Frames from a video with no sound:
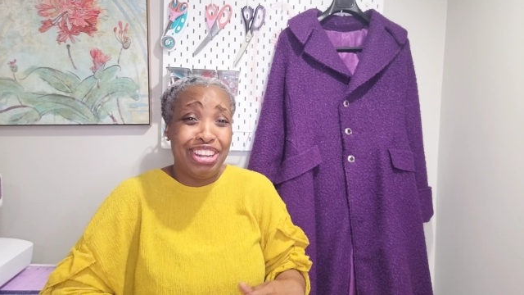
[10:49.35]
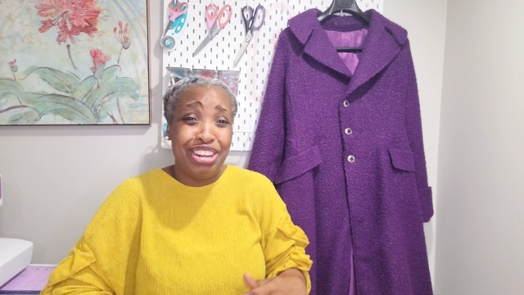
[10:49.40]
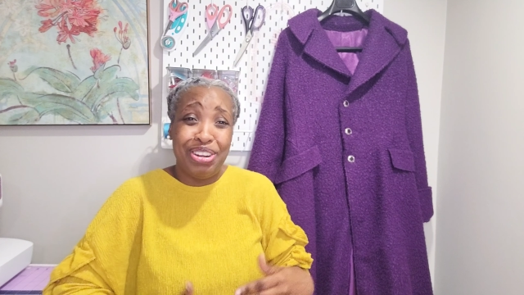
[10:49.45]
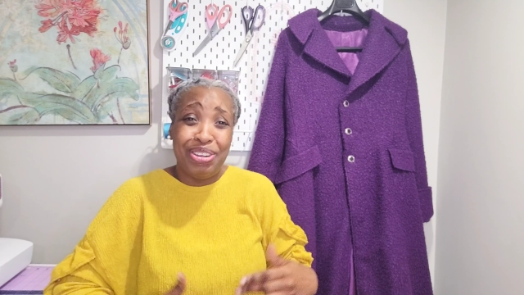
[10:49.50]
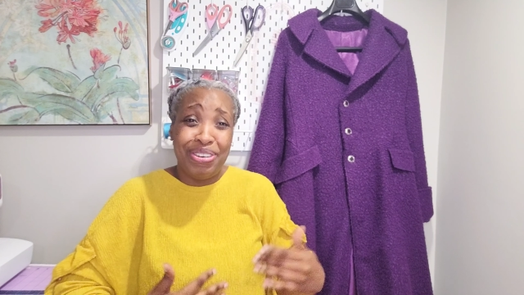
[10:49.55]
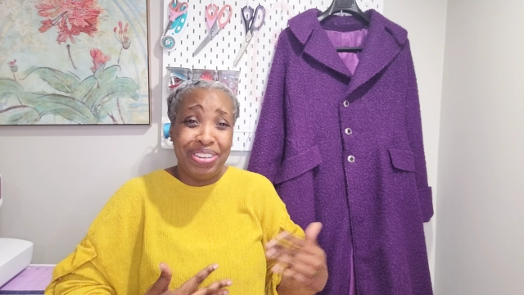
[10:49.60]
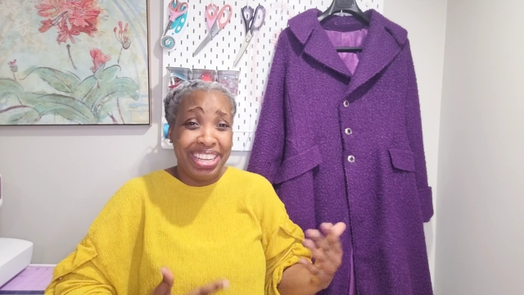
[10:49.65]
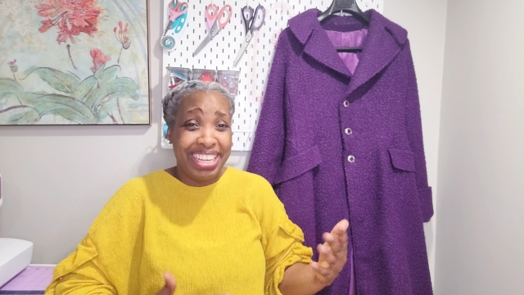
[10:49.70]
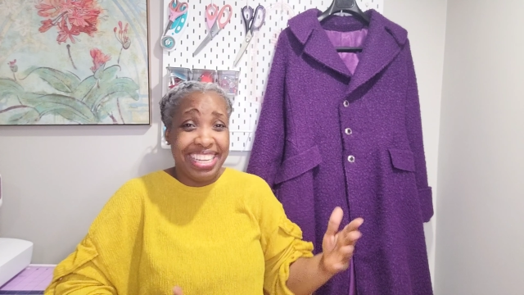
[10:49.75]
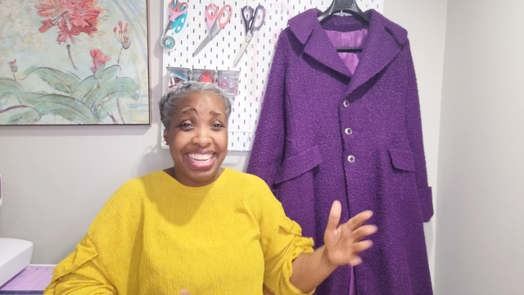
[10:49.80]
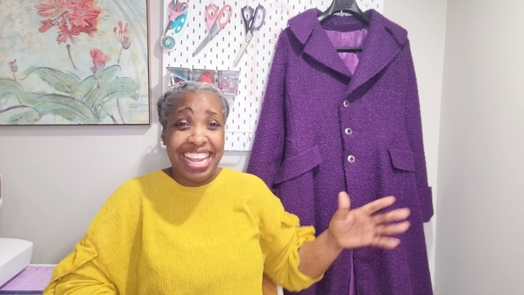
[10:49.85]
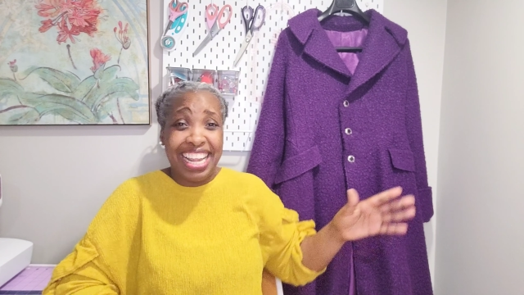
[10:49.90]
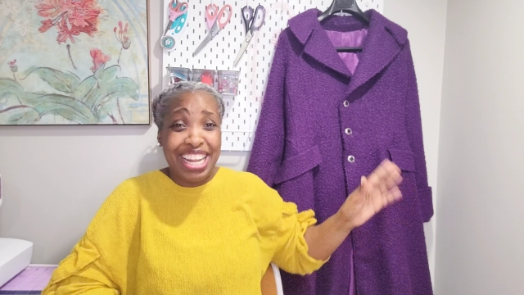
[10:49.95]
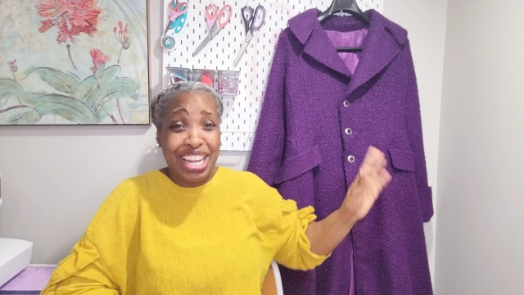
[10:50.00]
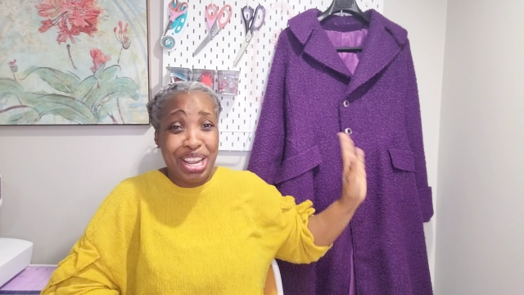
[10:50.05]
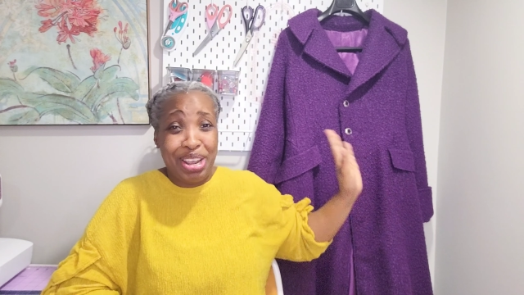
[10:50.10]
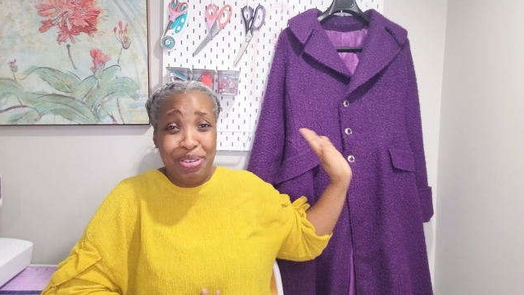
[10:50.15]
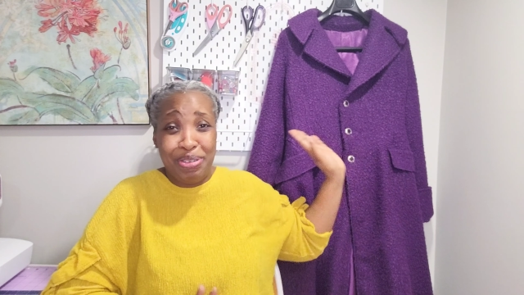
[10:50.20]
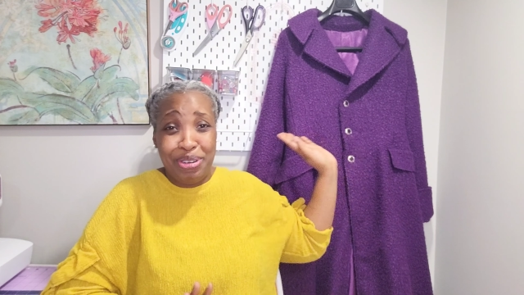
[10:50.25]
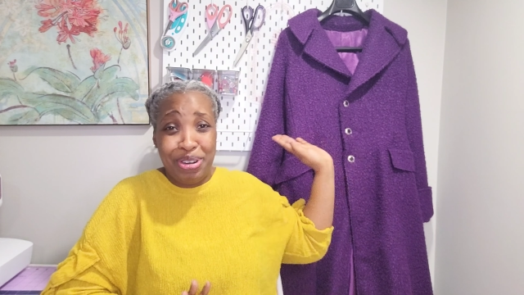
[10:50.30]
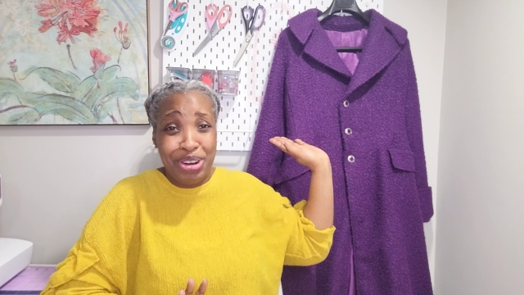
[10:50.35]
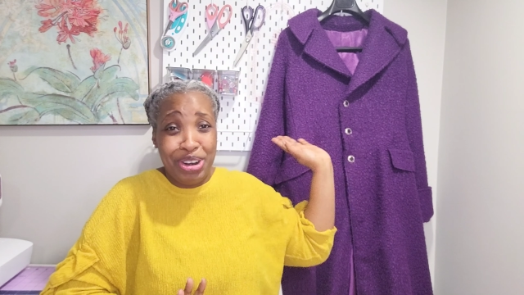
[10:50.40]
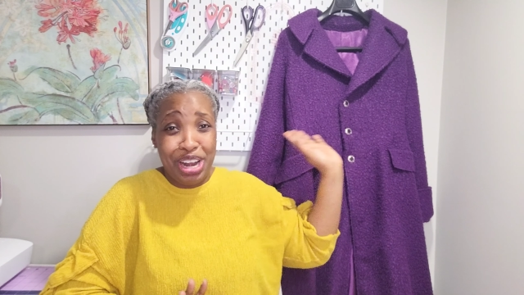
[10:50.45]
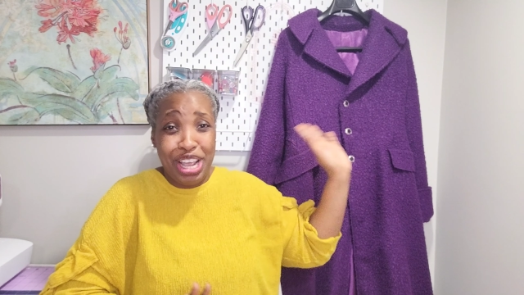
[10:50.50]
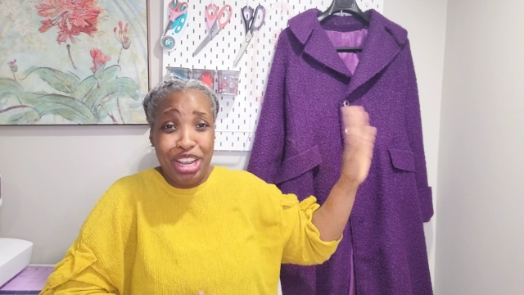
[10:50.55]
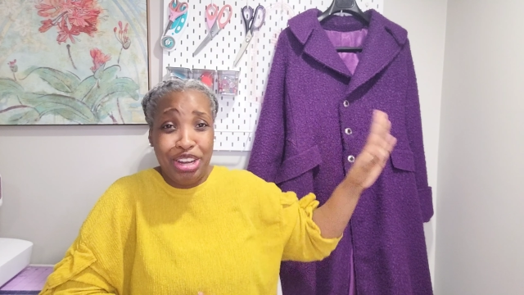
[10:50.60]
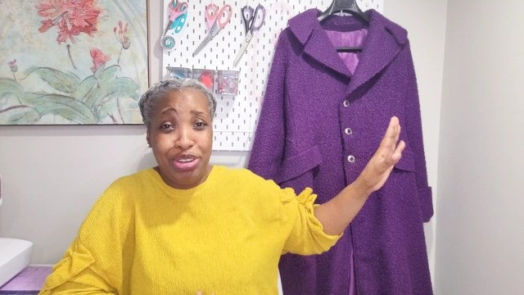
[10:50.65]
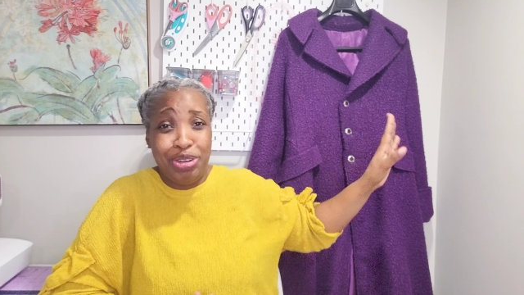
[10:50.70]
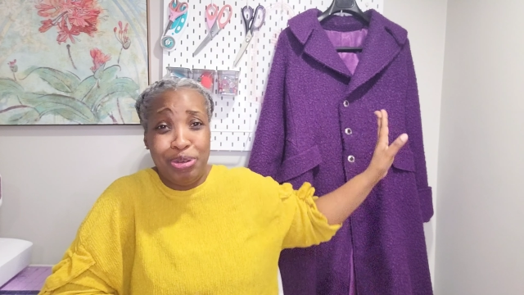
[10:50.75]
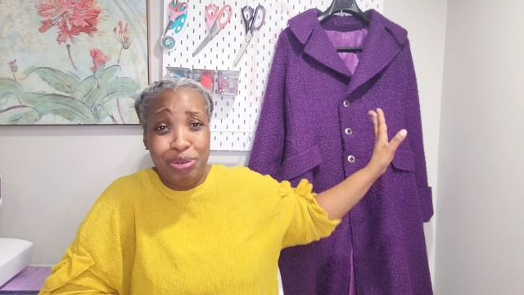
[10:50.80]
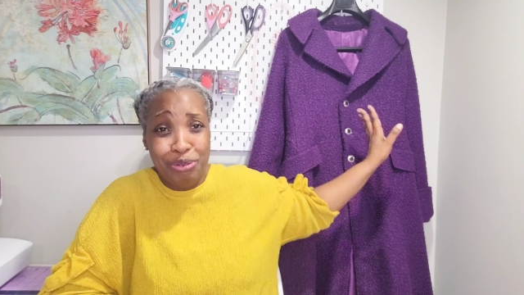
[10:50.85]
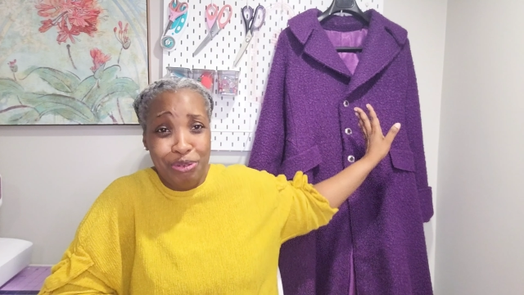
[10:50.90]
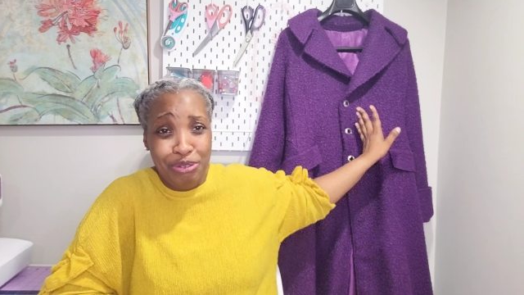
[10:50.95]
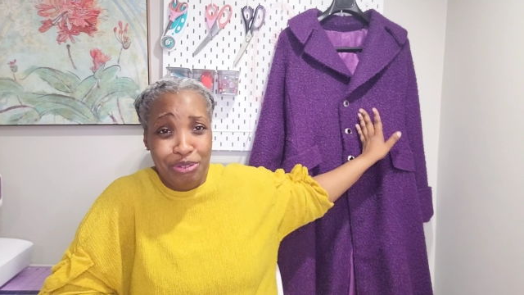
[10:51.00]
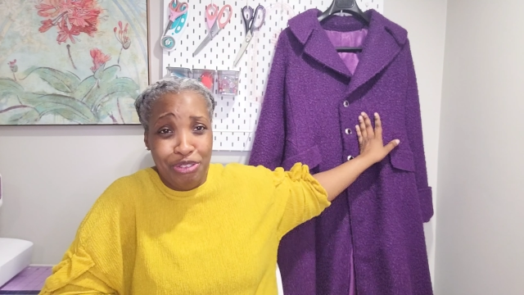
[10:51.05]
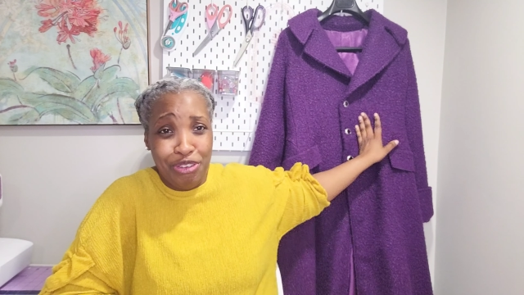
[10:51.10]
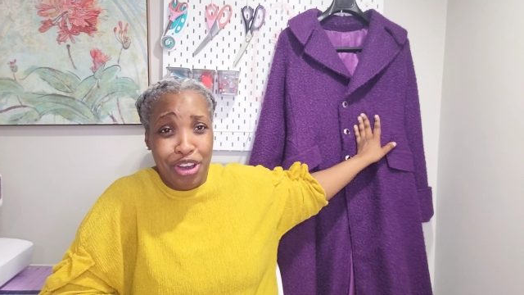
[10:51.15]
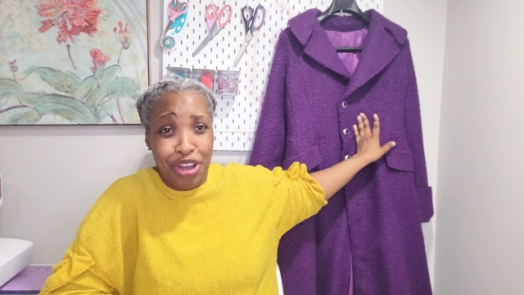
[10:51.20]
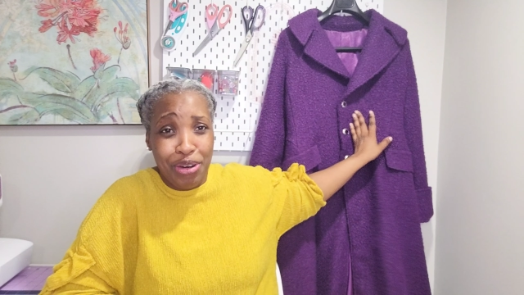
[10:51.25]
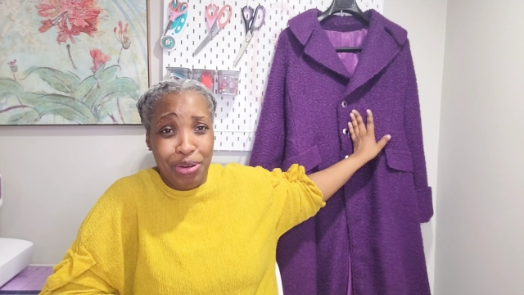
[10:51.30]
noticed that they were like too
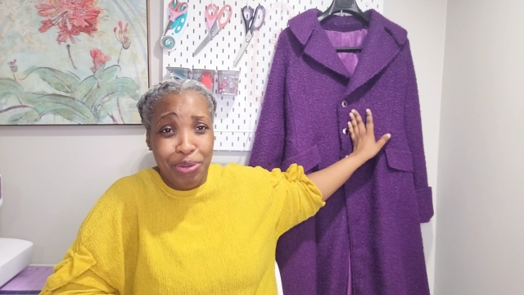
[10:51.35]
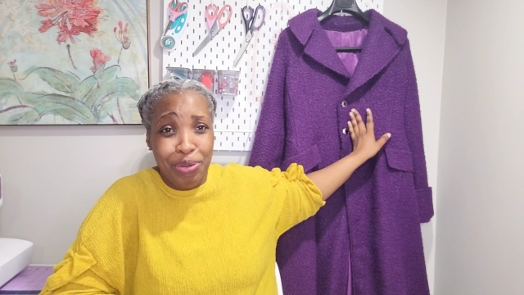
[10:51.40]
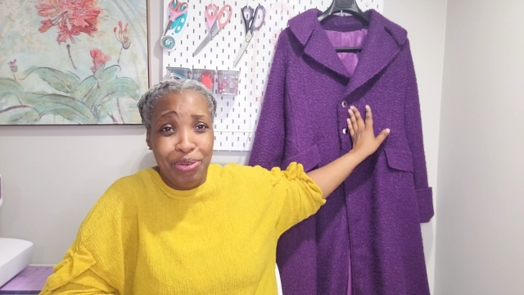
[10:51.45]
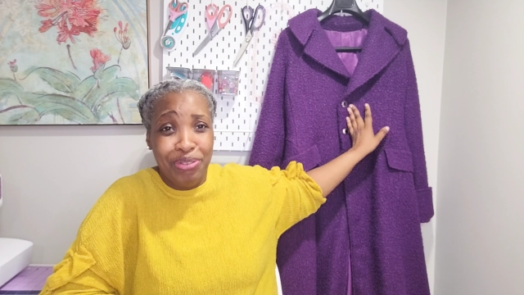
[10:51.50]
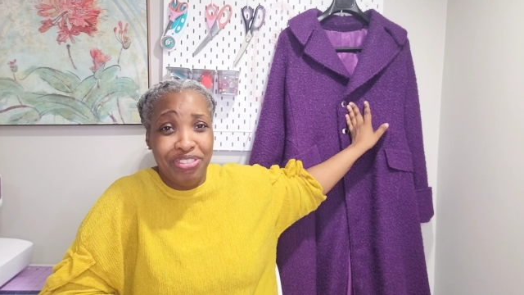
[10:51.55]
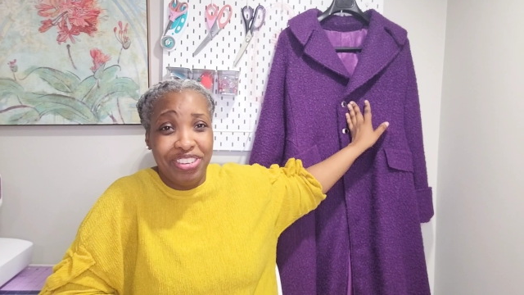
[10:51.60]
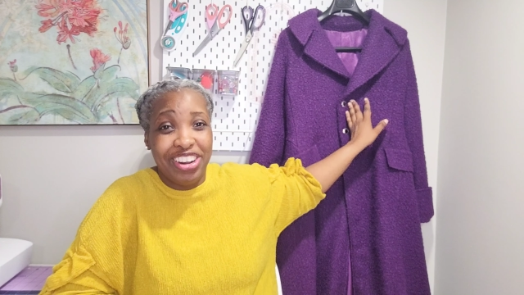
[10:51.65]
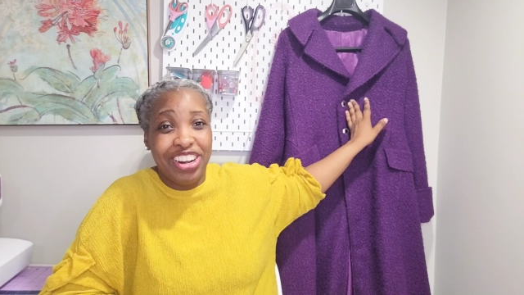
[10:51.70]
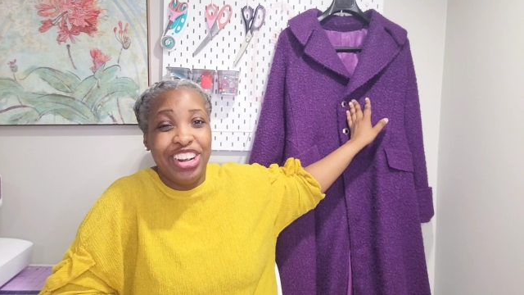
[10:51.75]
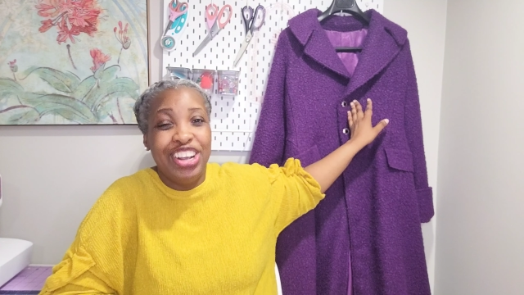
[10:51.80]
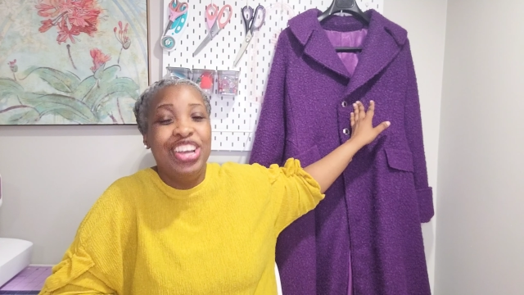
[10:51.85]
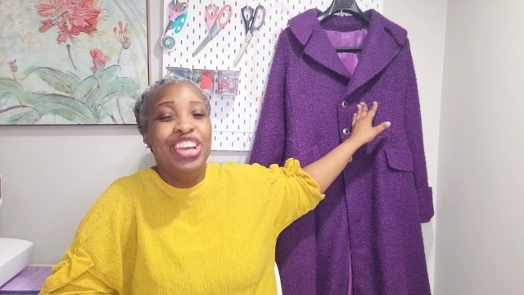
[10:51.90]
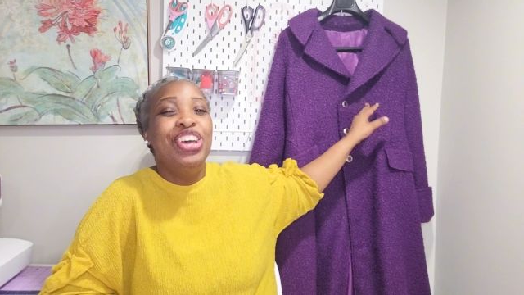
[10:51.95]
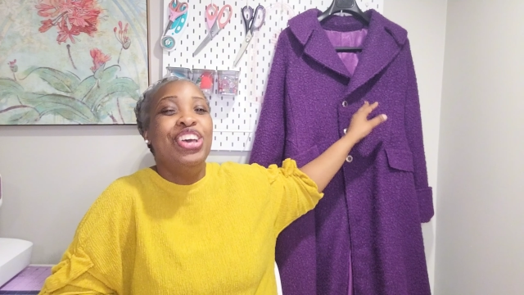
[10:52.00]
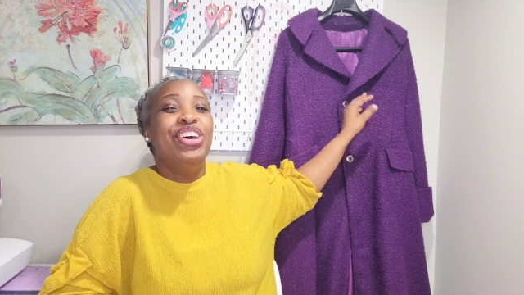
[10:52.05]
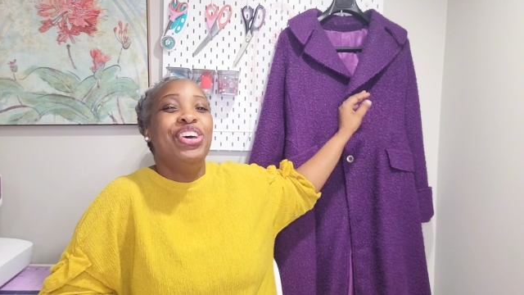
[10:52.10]
far over.